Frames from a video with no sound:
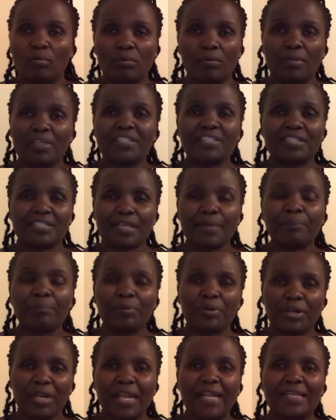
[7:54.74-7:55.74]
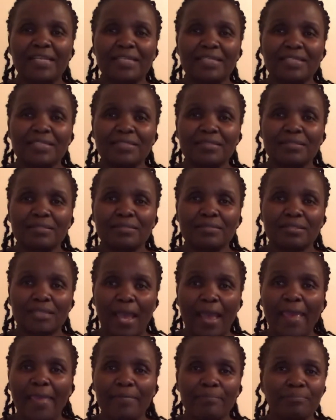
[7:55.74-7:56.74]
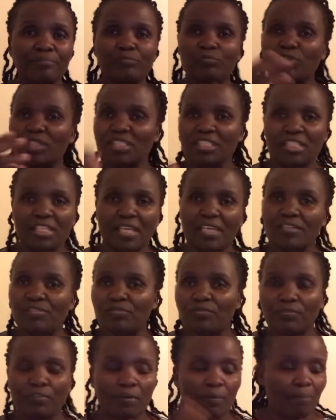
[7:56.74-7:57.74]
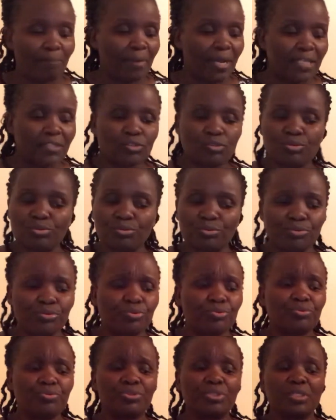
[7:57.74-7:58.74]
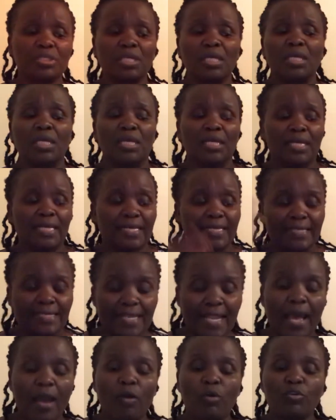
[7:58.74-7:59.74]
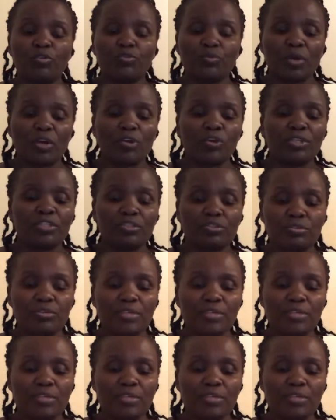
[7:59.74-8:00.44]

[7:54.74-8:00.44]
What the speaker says: it's temporary, time will change from bad to good. Now you are going to